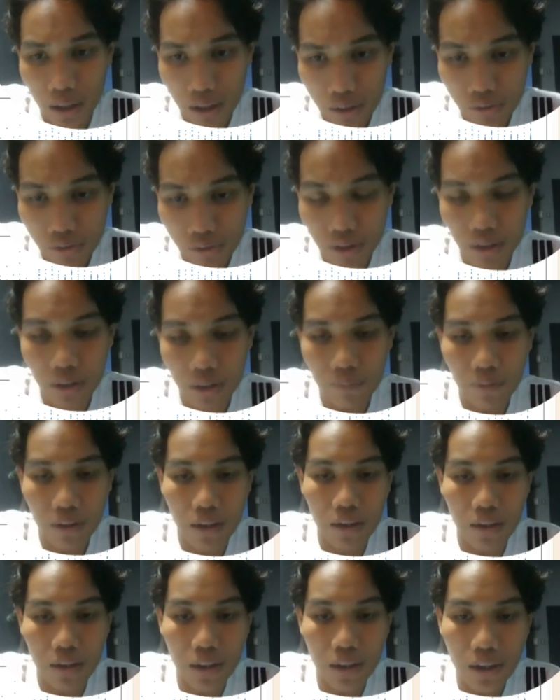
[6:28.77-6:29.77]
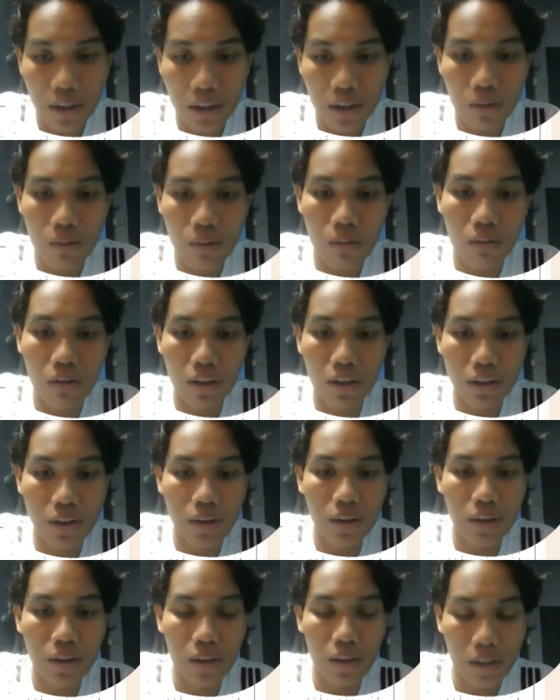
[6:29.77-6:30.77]
a significant linear
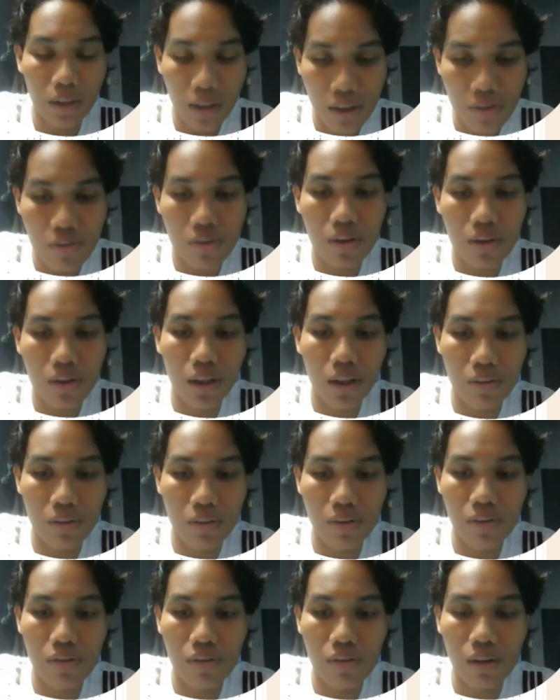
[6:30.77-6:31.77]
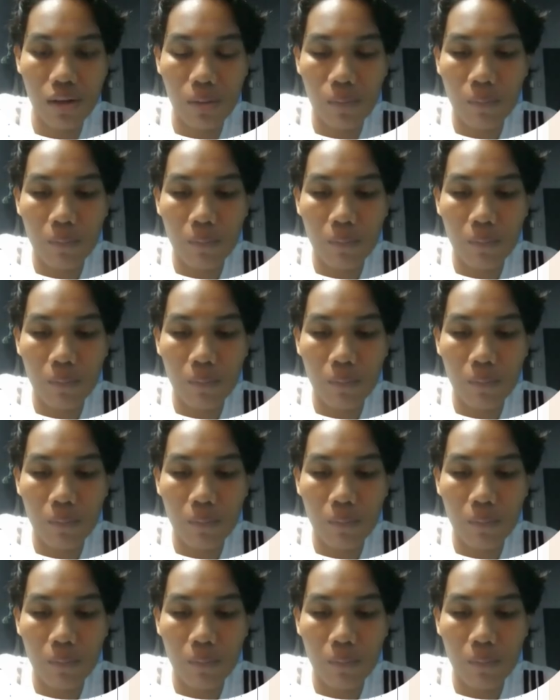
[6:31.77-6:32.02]
correlation does exist.